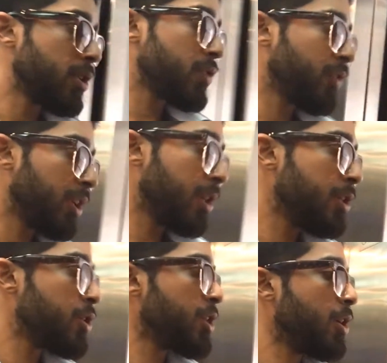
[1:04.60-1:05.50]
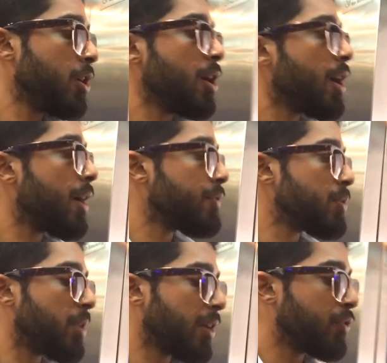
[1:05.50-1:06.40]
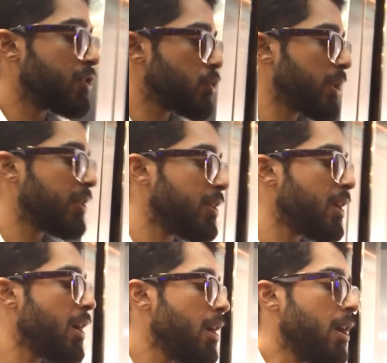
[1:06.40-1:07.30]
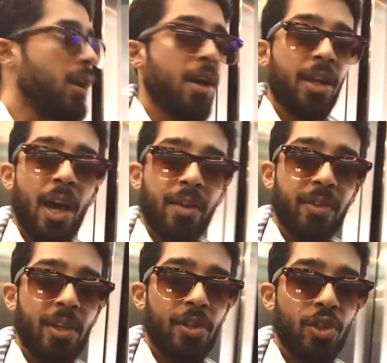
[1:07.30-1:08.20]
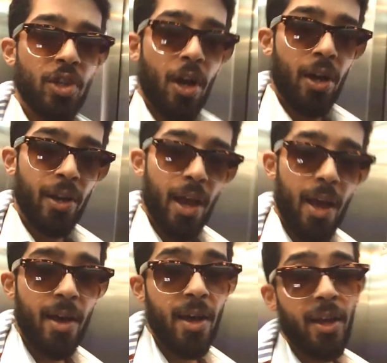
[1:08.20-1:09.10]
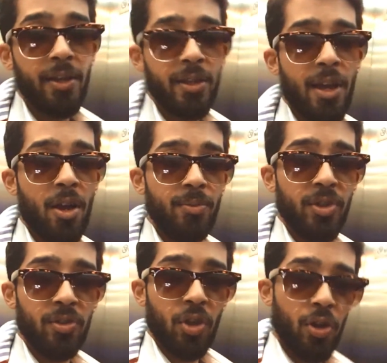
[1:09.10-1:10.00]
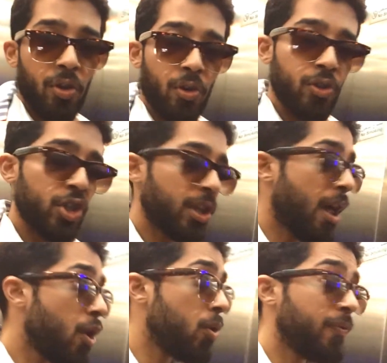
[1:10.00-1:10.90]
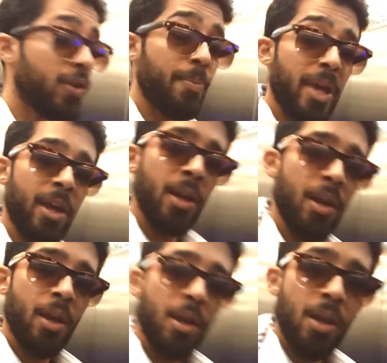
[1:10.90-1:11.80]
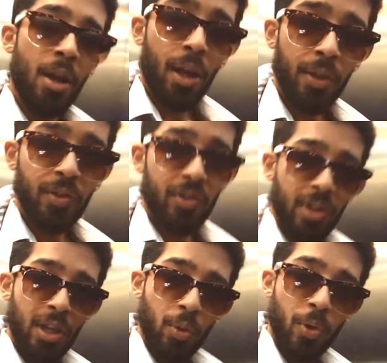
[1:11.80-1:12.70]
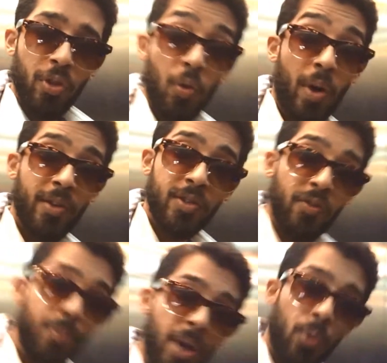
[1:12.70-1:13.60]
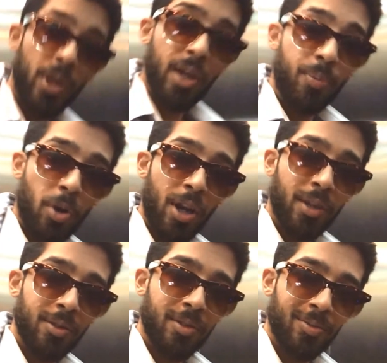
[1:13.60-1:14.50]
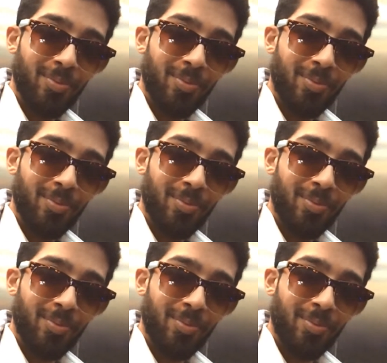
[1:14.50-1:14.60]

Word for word: Irish Village here after breakfast with Cassie and Sean, and now I'm just gonna chill at home for a bit and see what the rest of my week brings.